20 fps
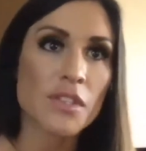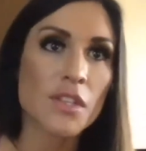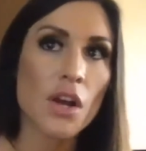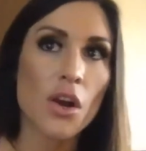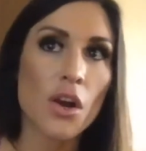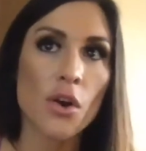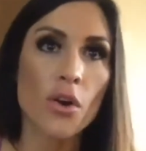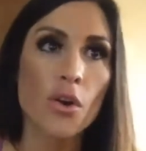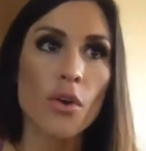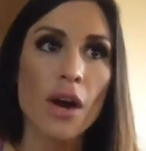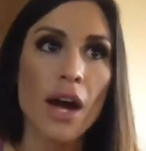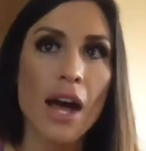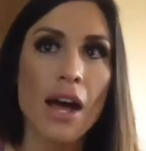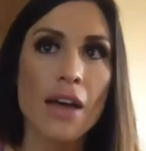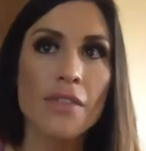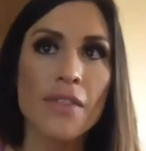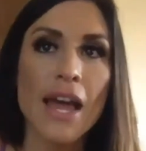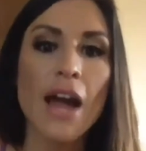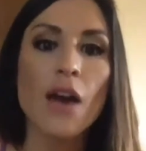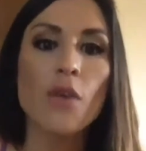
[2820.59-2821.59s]
So
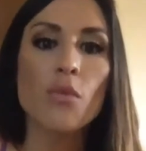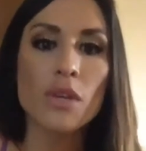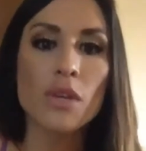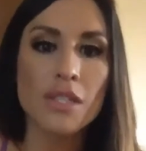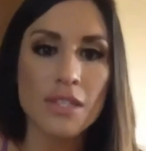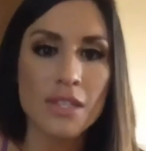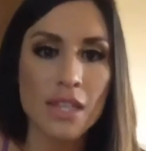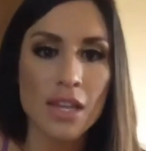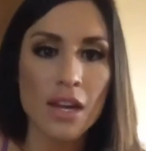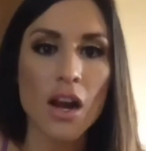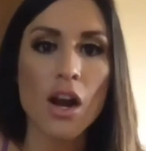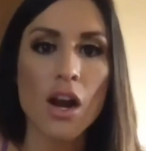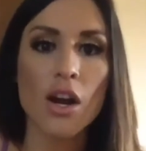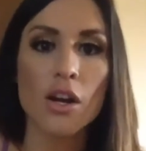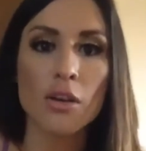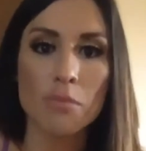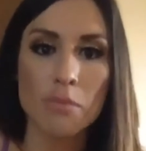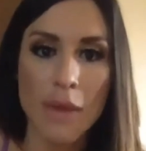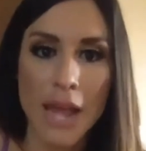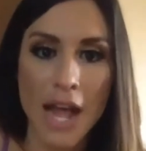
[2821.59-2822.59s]
that was the
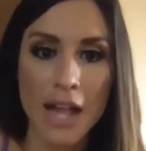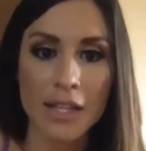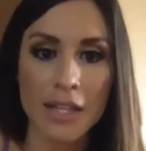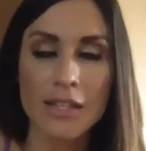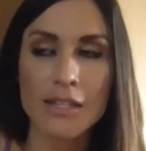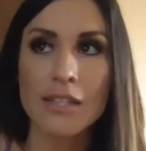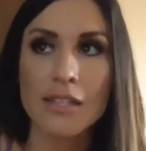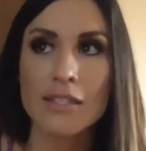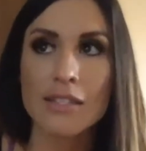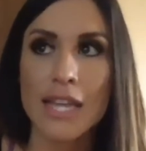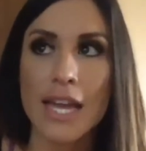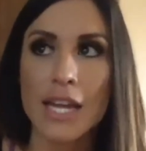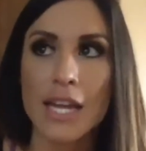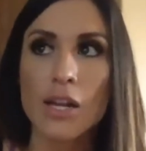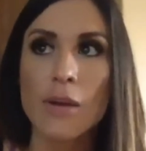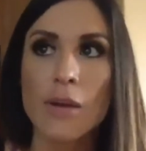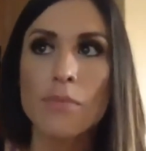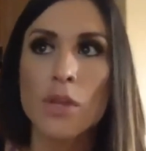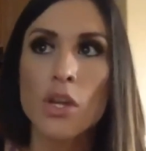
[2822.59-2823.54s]
hard balance, is like